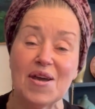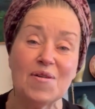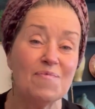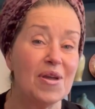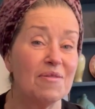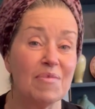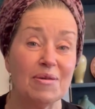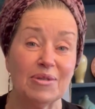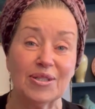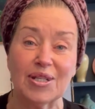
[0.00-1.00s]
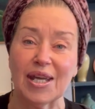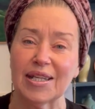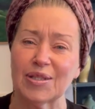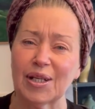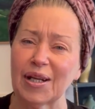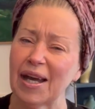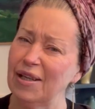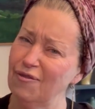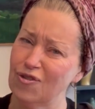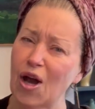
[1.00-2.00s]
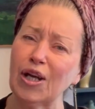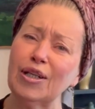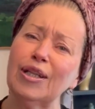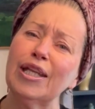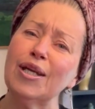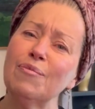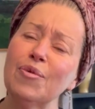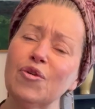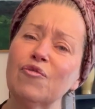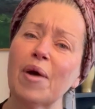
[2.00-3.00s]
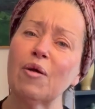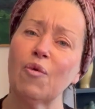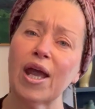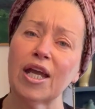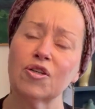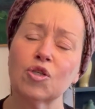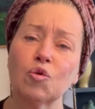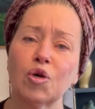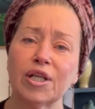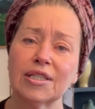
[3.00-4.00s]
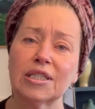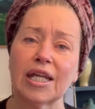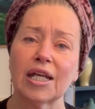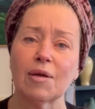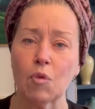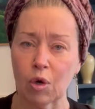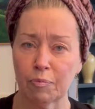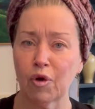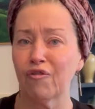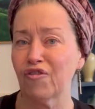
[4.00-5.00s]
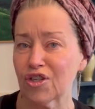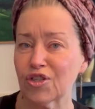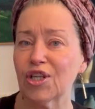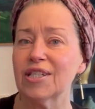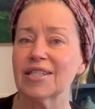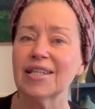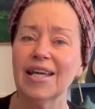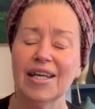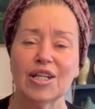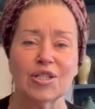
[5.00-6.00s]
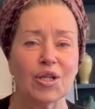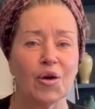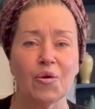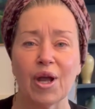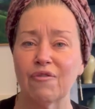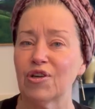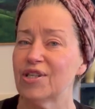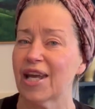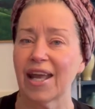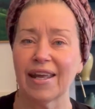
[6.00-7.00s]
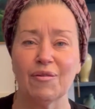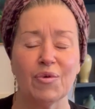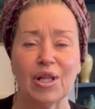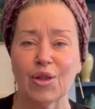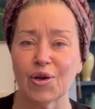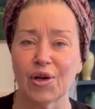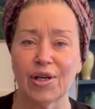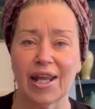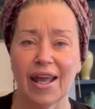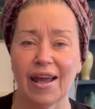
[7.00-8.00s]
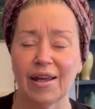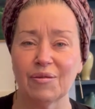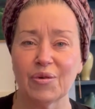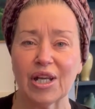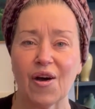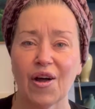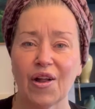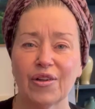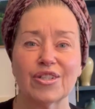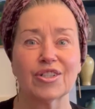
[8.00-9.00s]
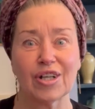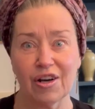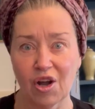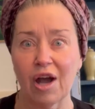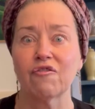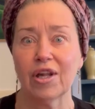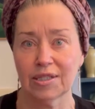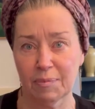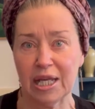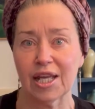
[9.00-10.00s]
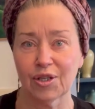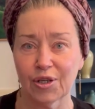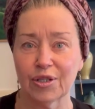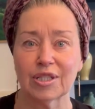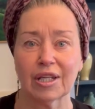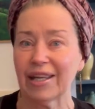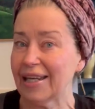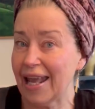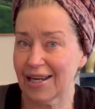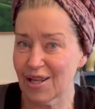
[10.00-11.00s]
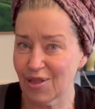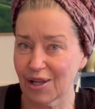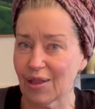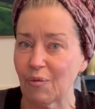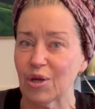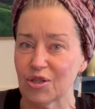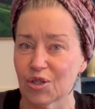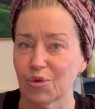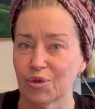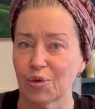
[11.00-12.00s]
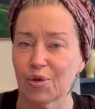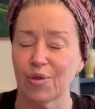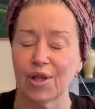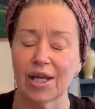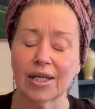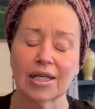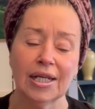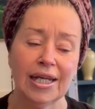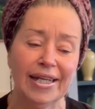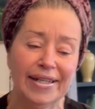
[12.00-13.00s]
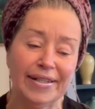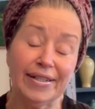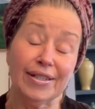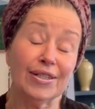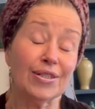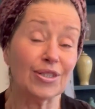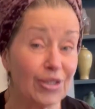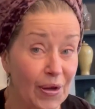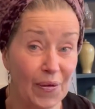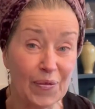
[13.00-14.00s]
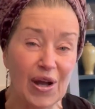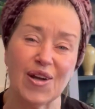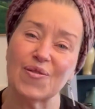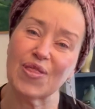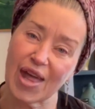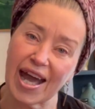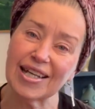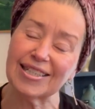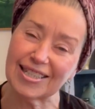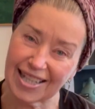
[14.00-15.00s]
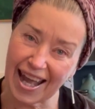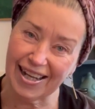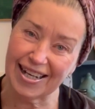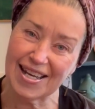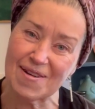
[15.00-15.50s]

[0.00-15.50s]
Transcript: make my mistakes and kind of doggedly move my way towards getting more proficient. So every day we learn, and we all start off as beginners in anything that we do, don't you think? So with that said,